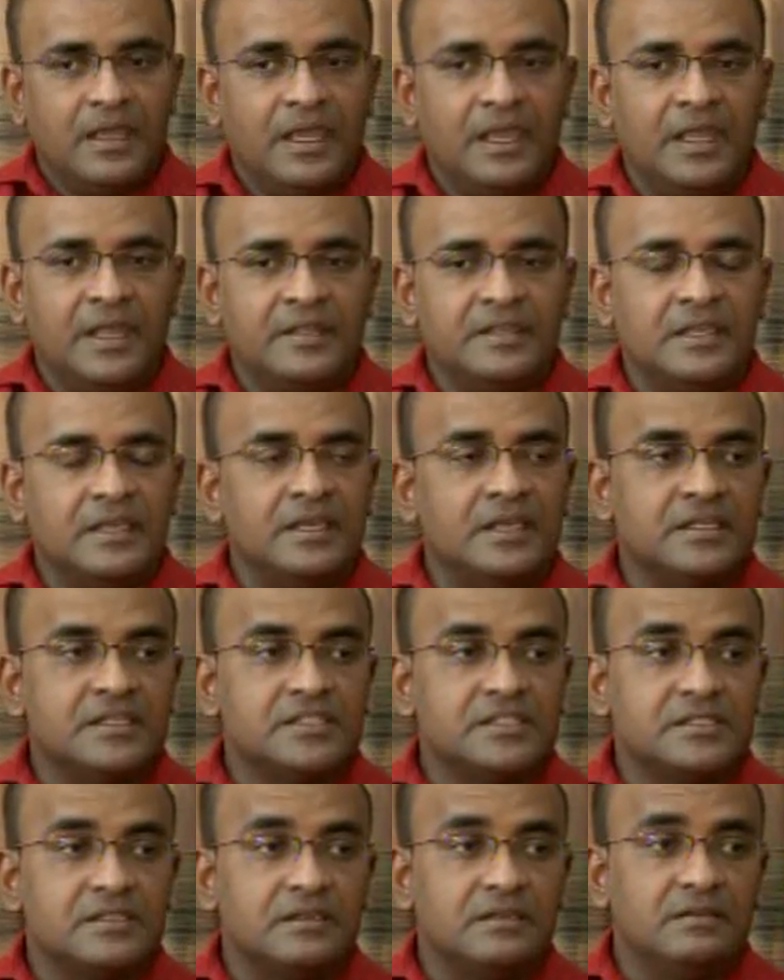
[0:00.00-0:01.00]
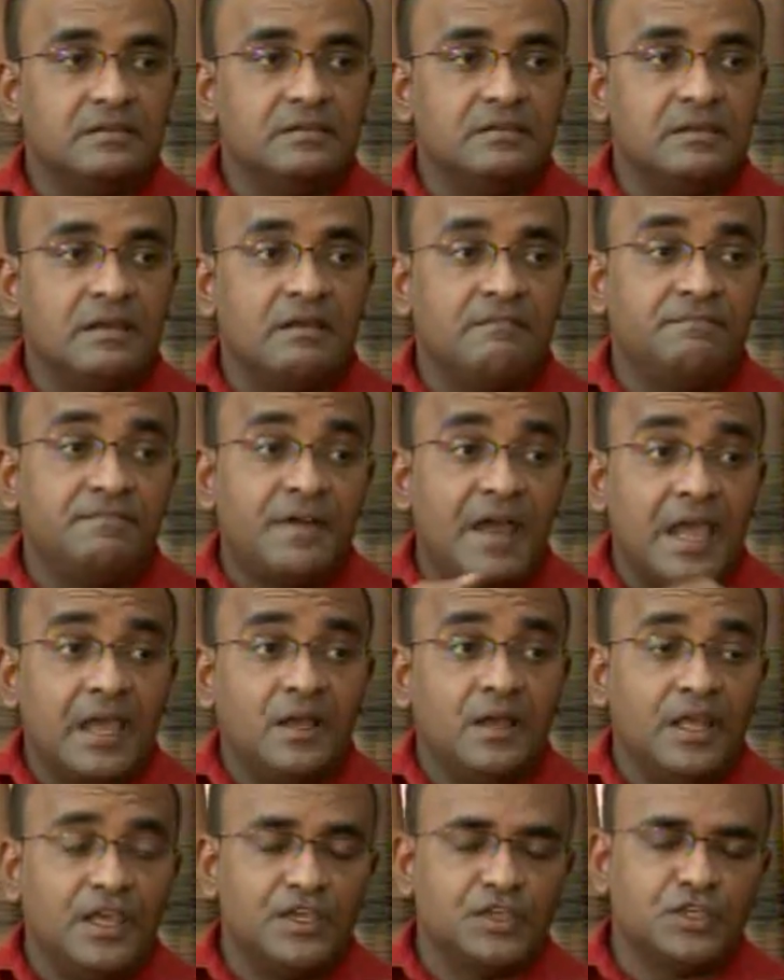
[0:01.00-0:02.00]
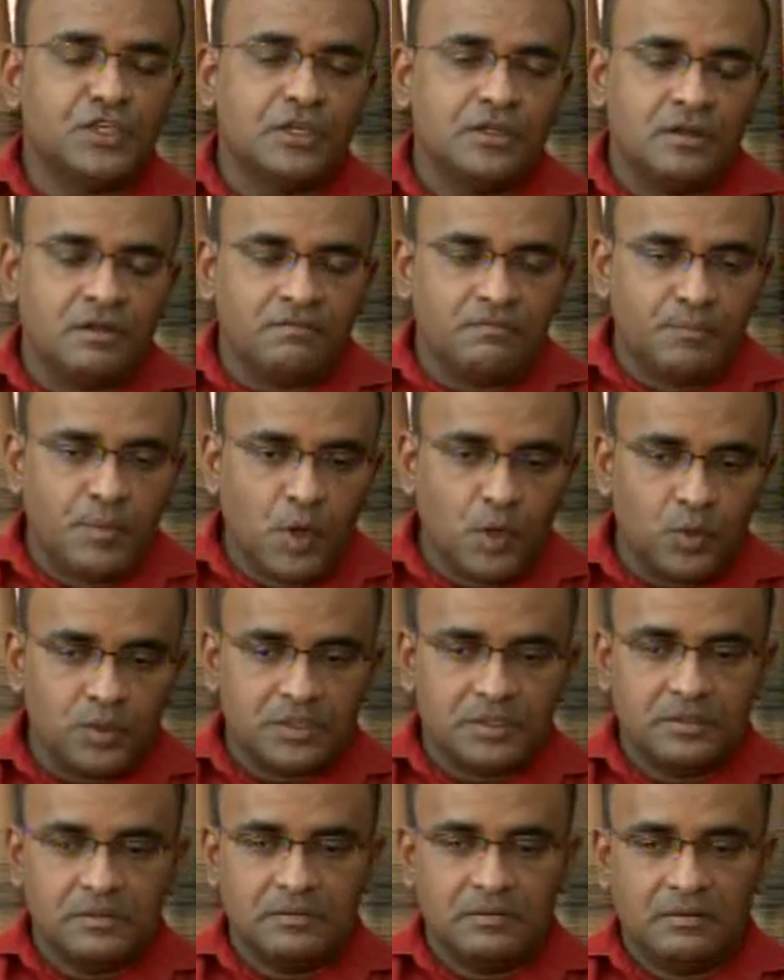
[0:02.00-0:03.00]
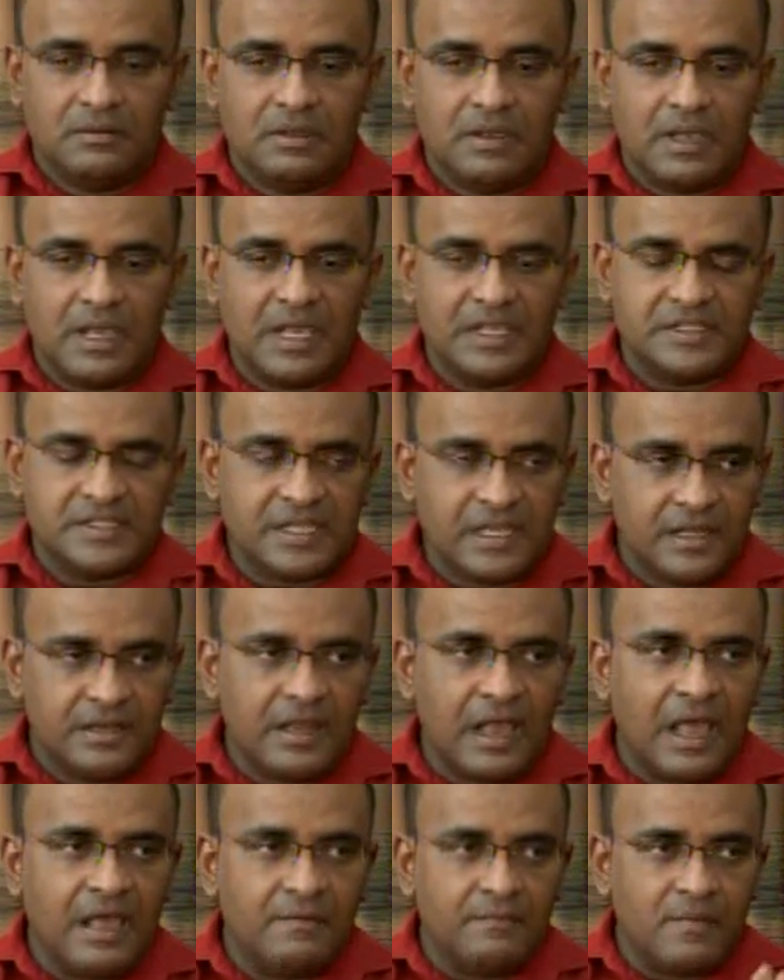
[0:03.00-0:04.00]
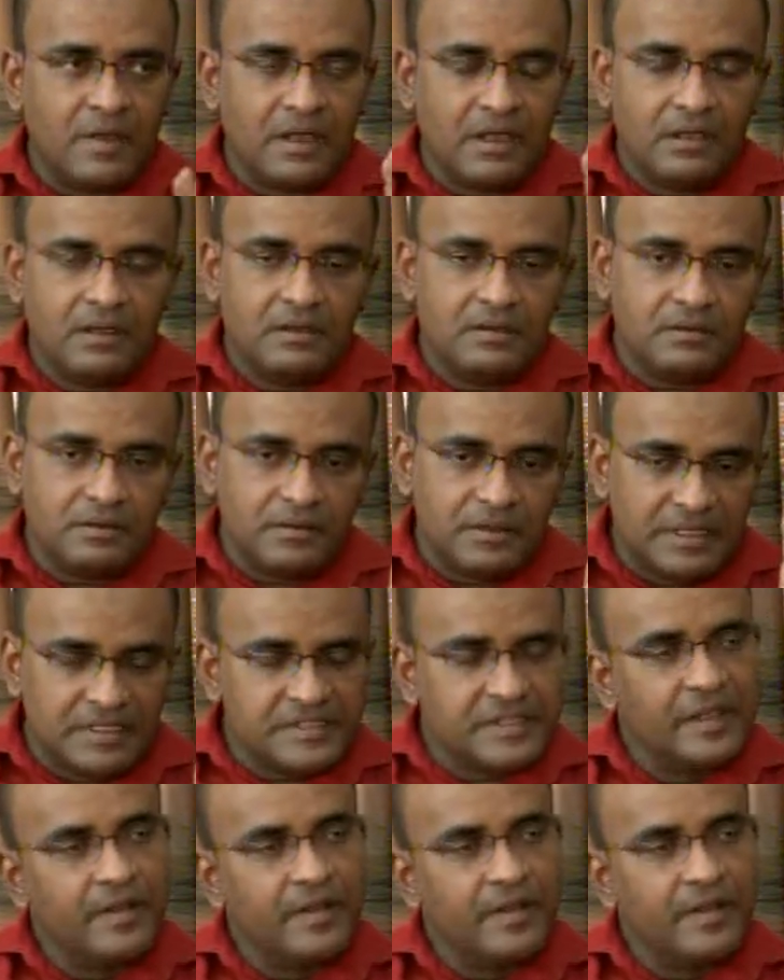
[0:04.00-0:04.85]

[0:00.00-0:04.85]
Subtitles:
It is a violation of both I said, is